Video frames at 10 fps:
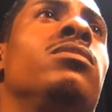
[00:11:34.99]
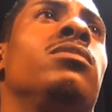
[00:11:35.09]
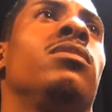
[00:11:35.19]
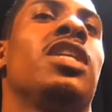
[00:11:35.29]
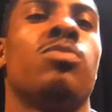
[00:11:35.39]

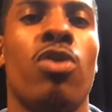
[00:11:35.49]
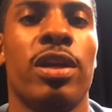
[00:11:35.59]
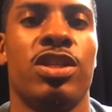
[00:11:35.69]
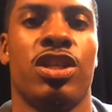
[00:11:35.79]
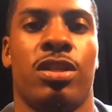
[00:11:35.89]
There's more than
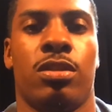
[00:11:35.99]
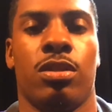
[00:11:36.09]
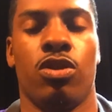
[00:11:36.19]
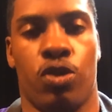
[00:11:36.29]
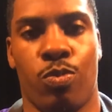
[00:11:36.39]
just
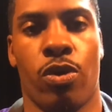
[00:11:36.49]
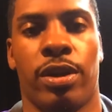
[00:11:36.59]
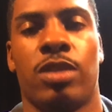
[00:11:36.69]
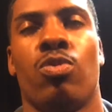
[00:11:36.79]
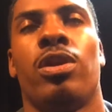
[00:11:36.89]
your sport.
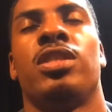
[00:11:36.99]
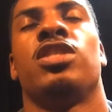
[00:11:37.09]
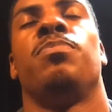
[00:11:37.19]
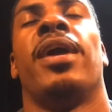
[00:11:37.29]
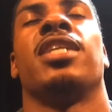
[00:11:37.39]
There's more than
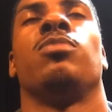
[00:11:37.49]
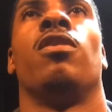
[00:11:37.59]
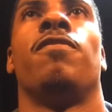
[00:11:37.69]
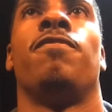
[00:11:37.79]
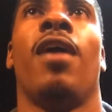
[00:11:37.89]
just basketball.
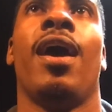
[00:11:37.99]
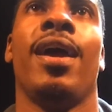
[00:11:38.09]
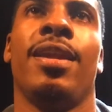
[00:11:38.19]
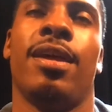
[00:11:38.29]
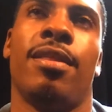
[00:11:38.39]

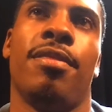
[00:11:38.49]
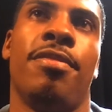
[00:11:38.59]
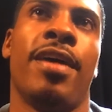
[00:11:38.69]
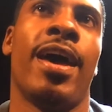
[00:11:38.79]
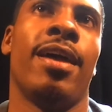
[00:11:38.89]
Find
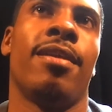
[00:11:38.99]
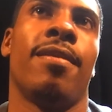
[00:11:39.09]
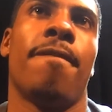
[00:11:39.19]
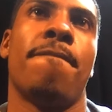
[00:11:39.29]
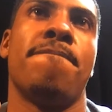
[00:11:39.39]
that
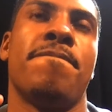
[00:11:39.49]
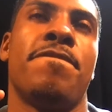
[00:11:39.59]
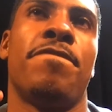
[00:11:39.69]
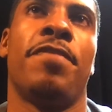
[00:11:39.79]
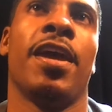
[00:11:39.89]

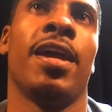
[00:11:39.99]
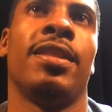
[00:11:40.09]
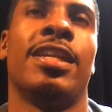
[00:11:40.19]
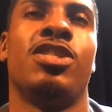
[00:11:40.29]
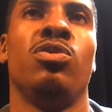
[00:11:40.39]
thing
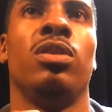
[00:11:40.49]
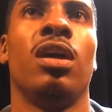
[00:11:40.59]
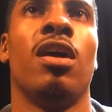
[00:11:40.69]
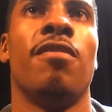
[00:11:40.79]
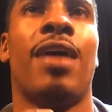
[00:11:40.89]
that you
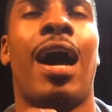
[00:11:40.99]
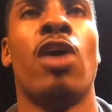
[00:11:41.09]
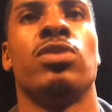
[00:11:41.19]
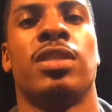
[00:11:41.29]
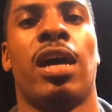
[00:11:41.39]
love
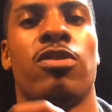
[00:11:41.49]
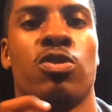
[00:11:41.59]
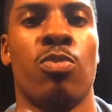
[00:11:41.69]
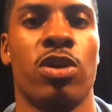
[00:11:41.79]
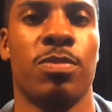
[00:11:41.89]
outside of
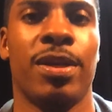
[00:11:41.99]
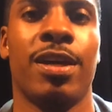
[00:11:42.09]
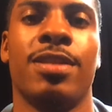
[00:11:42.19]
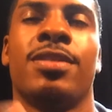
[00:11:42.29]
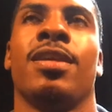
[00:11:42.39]
sports, because